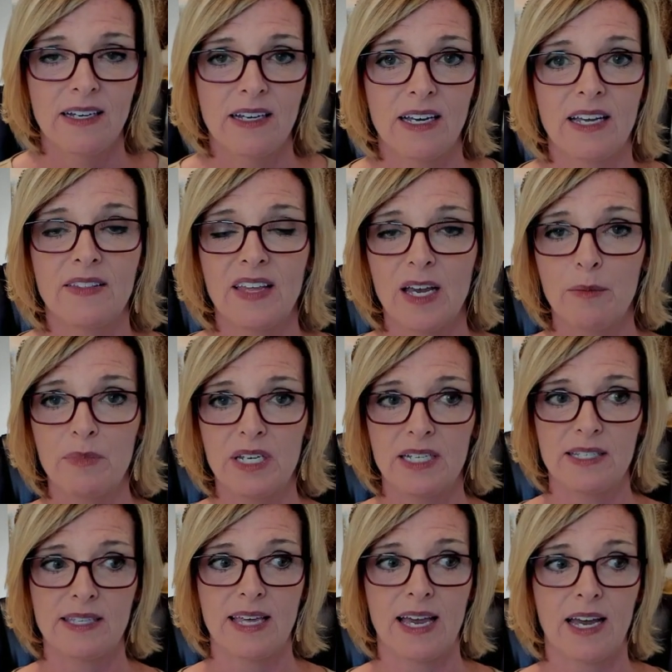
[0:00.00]
And that
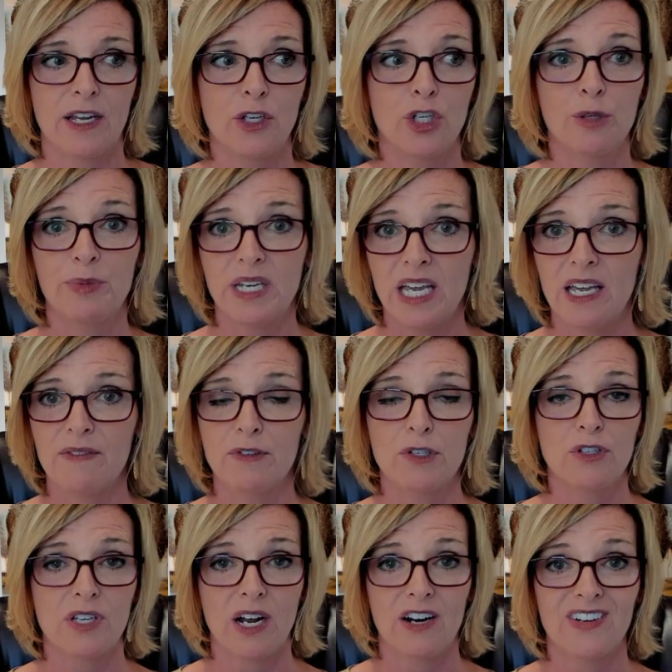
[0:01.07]
means that your
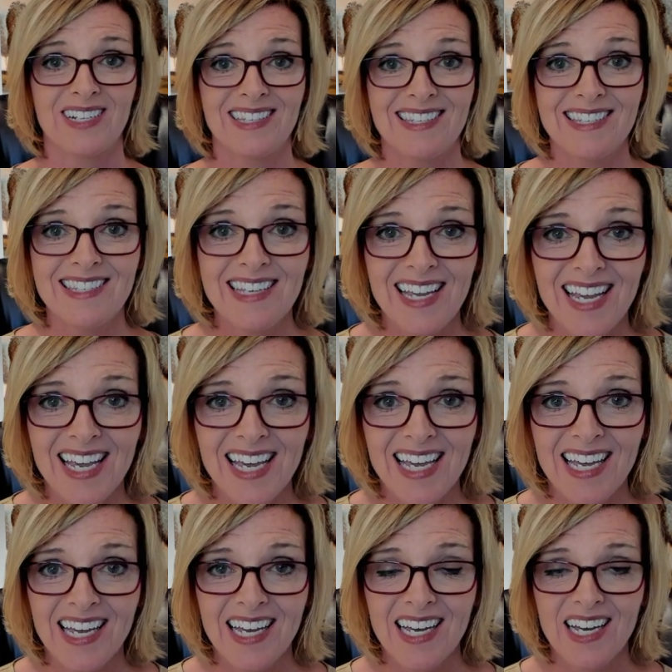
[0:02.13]
behaviors are in sync
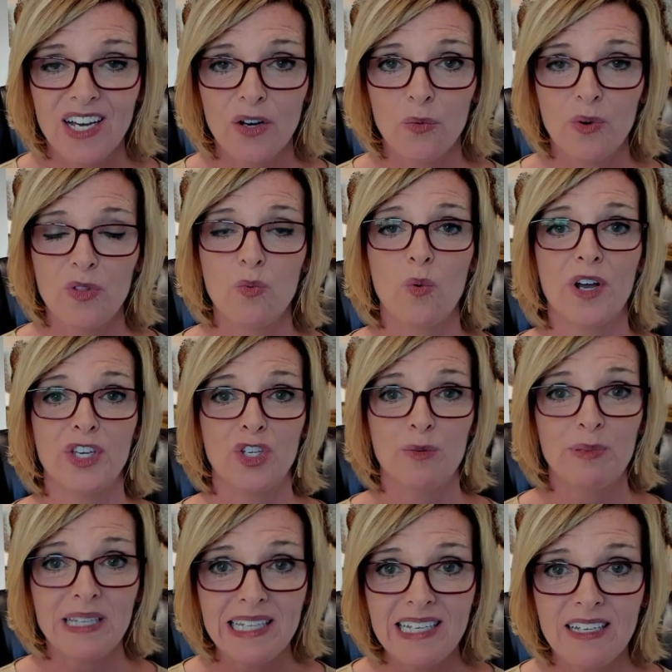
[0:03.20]
with what you
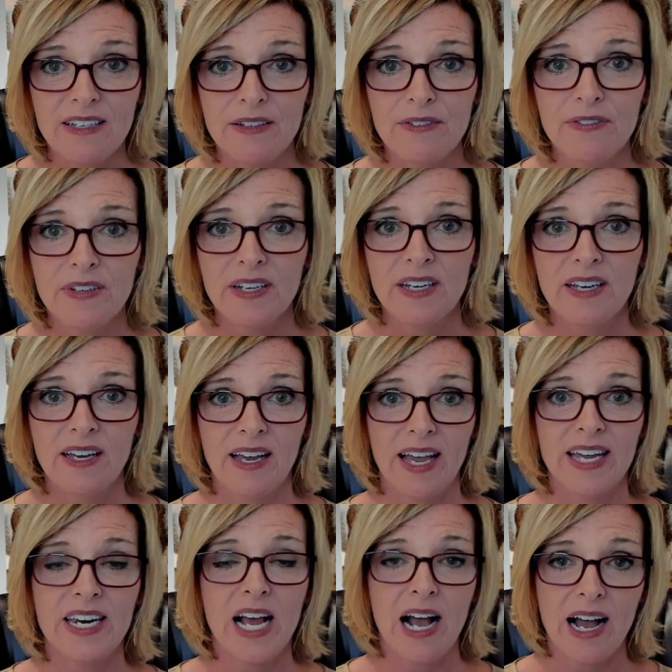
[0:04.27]
believe.
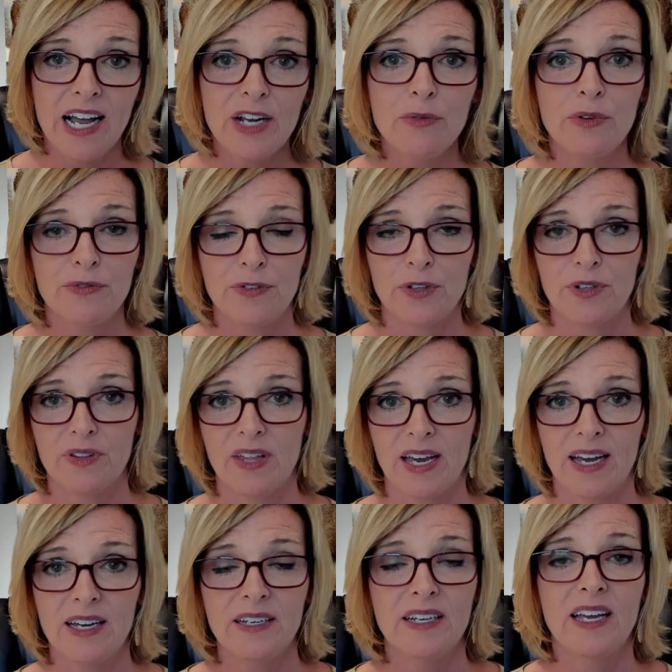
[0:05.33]
And I refer to
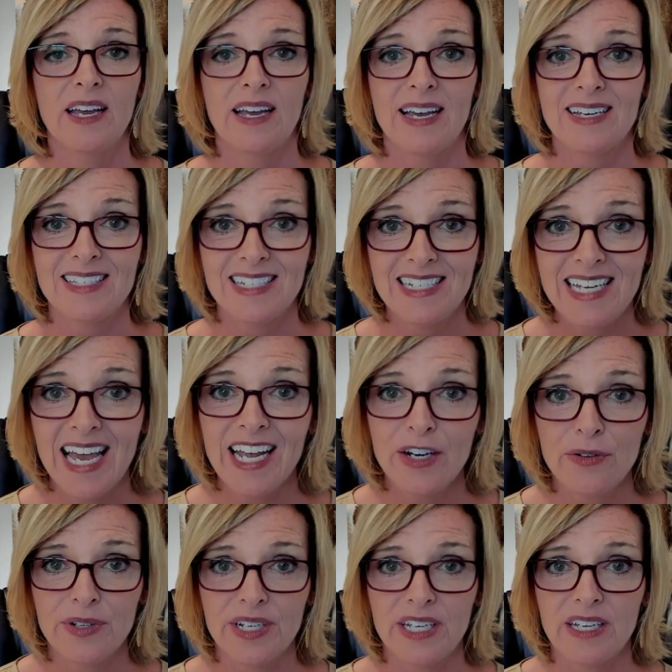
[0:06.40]
that as
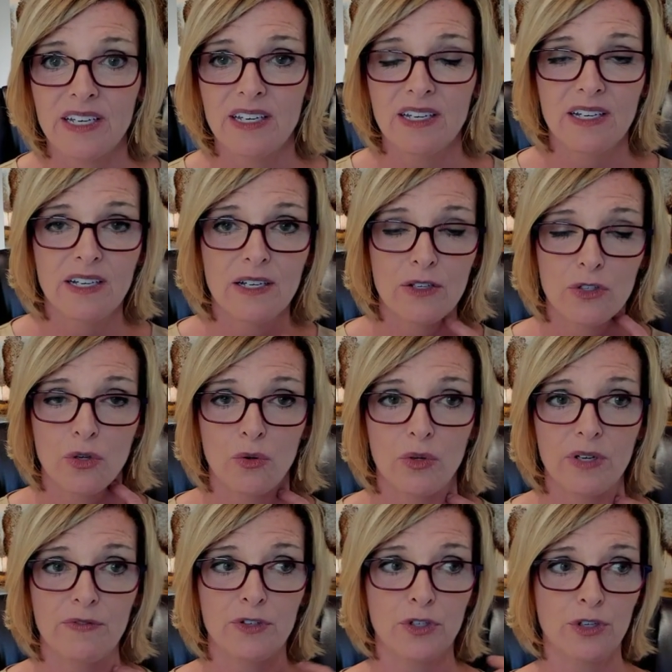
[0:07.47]
integrity. So
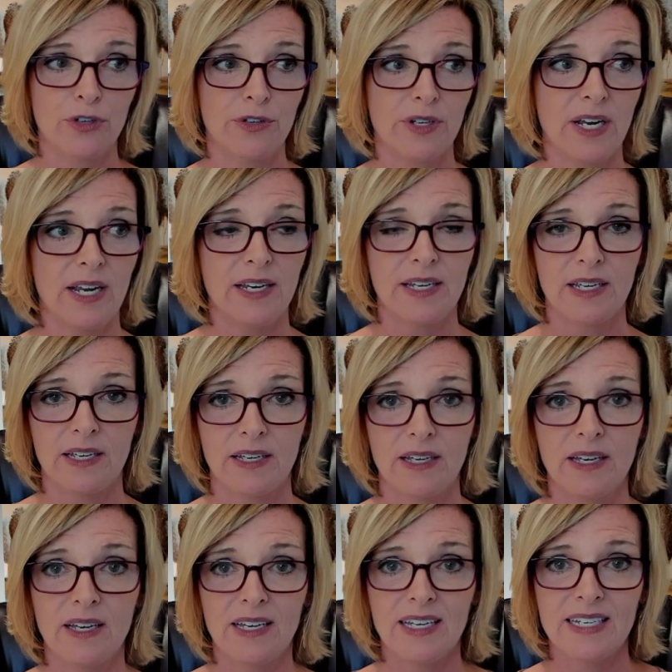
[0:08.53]
if you're
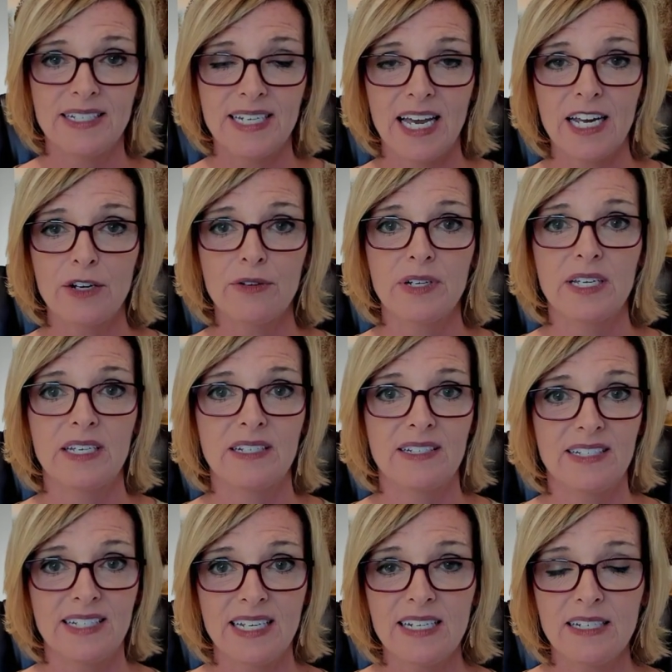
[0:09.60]
creating integrity
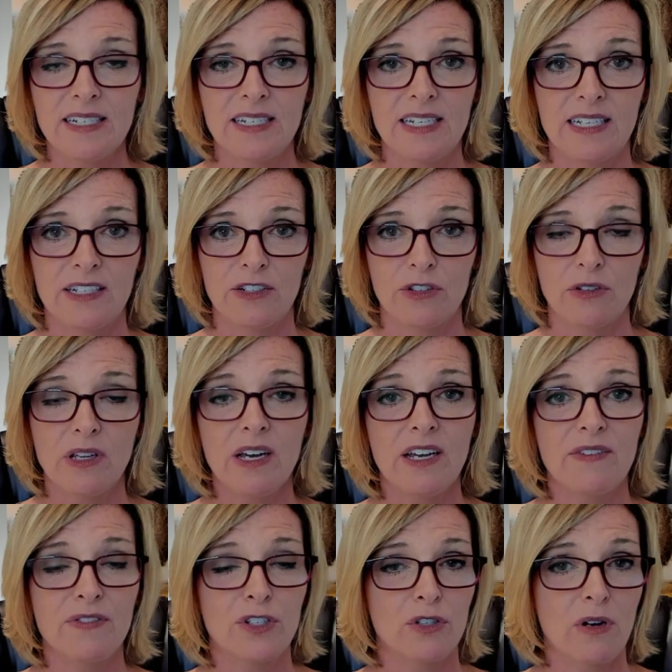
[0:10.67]
and dignity in your
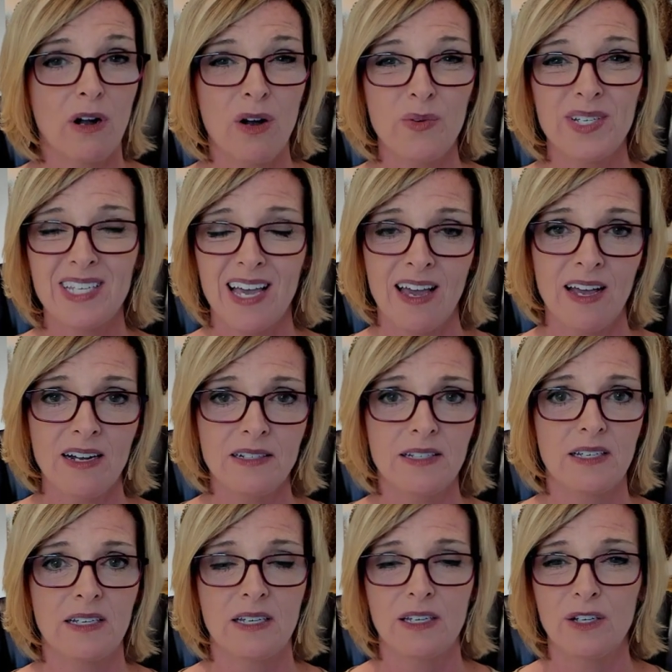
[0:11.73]
life and you're always
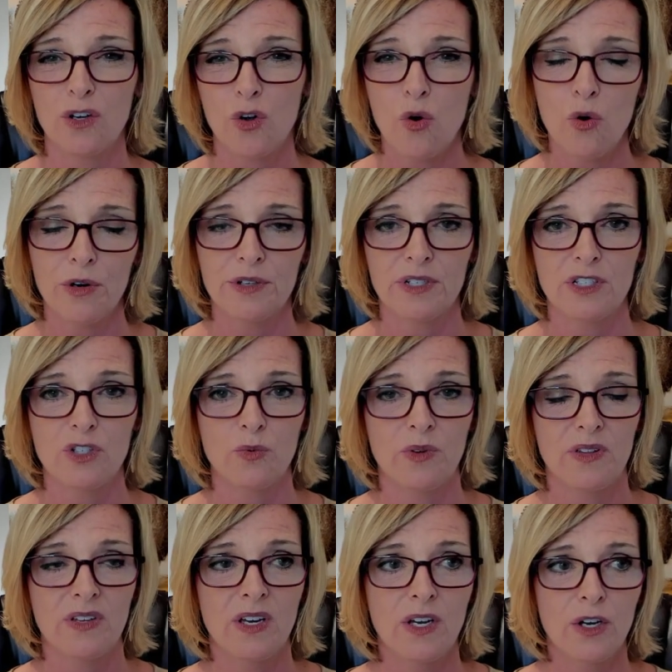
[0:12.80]
acting in accordance
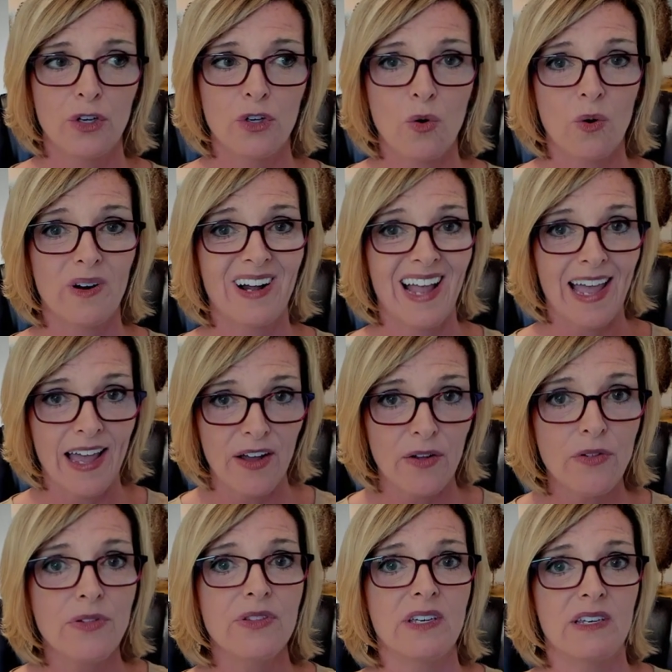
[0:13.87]
with your
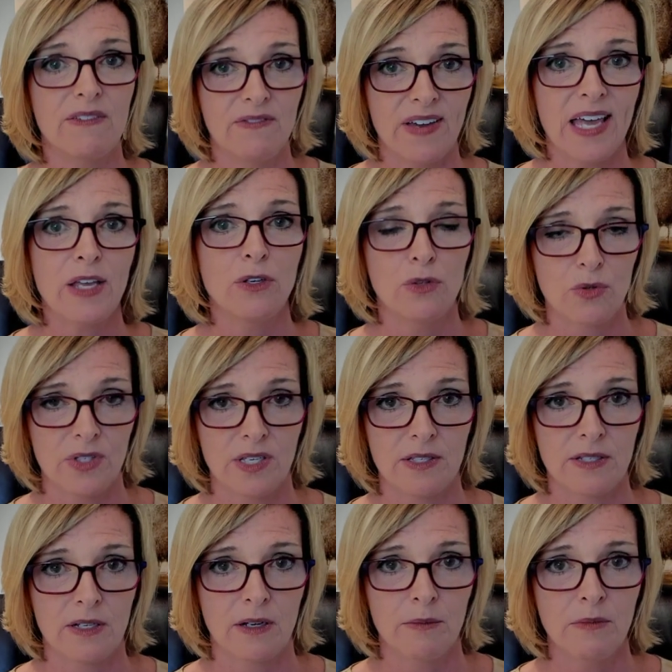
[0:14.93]
healthy value
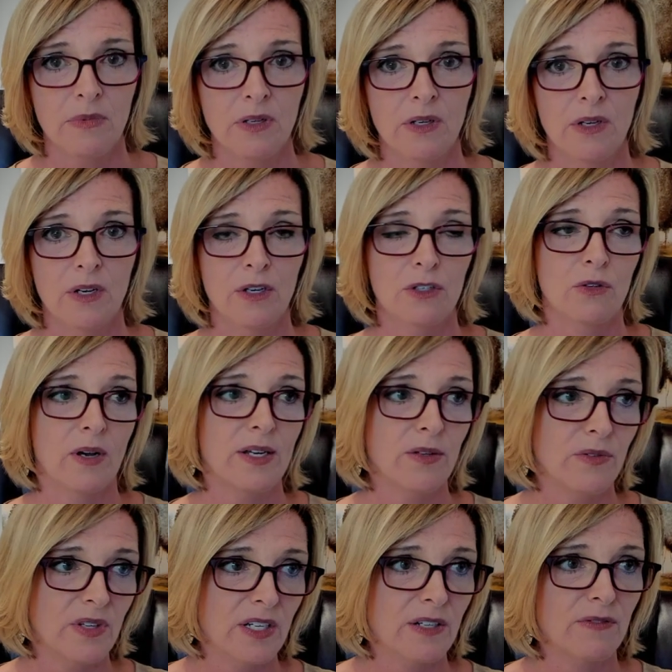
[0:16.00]
system, so I
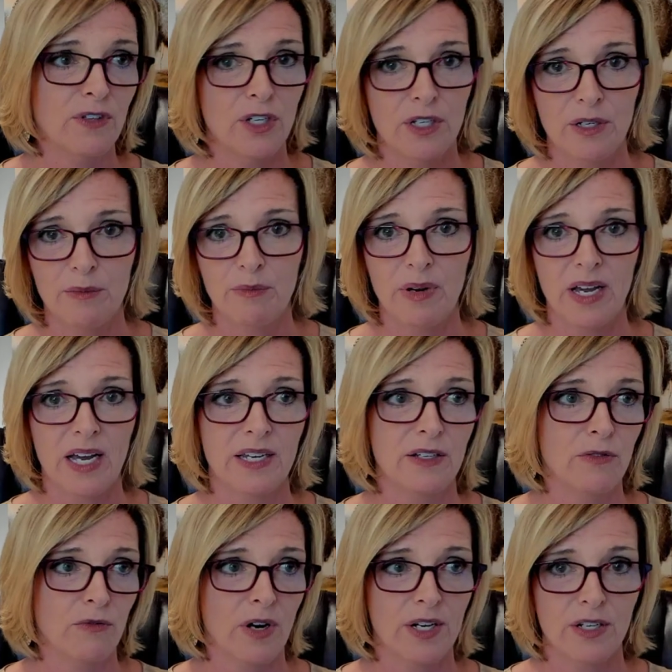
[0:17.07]
don't think of good and bad
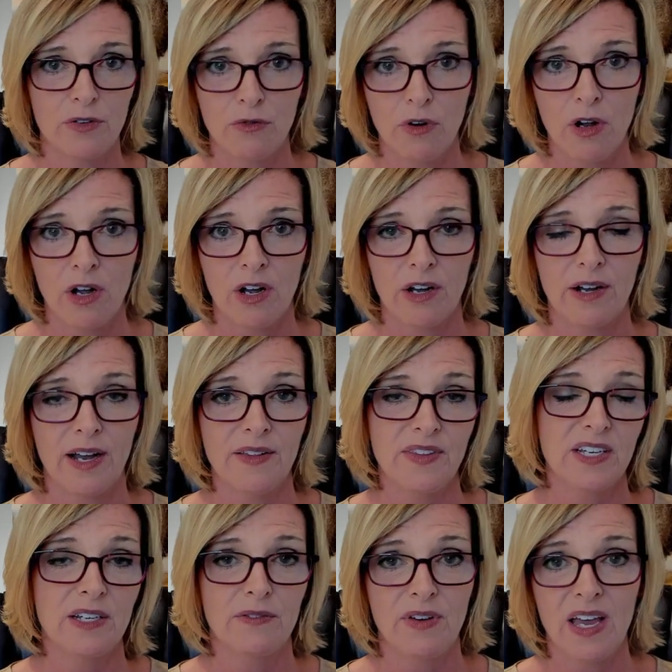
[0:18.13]
and right and wrong. I
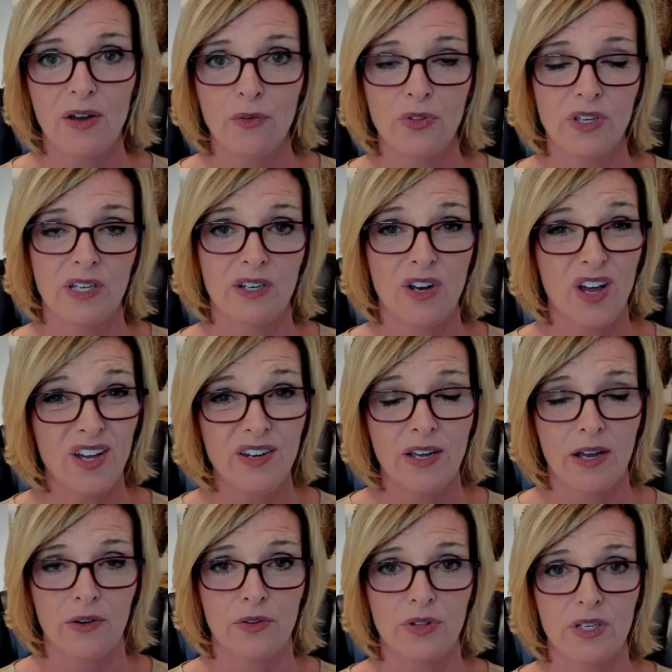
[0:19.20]
think of healthy and
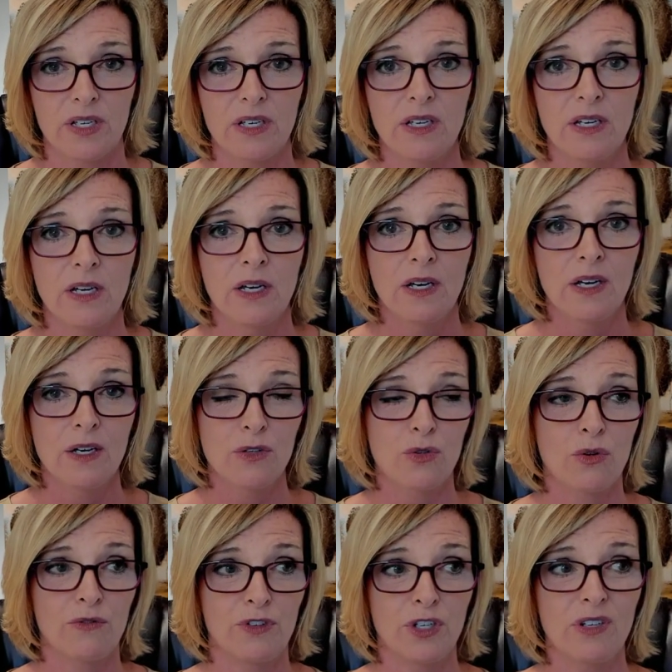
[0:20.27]
unhealthy.
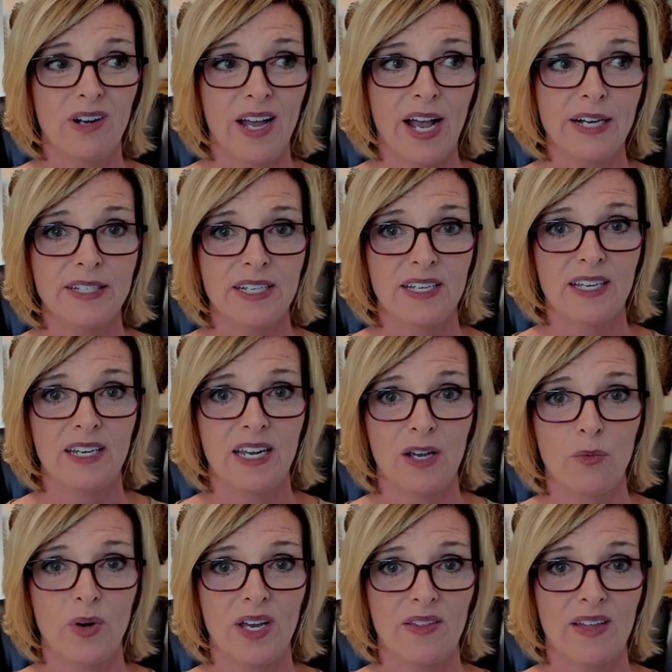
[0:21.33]
So if you're acting in a
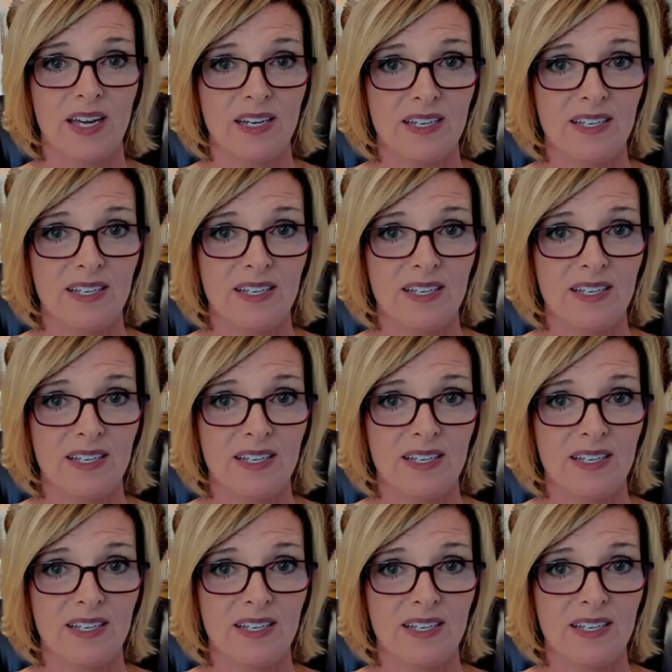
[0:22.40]
way that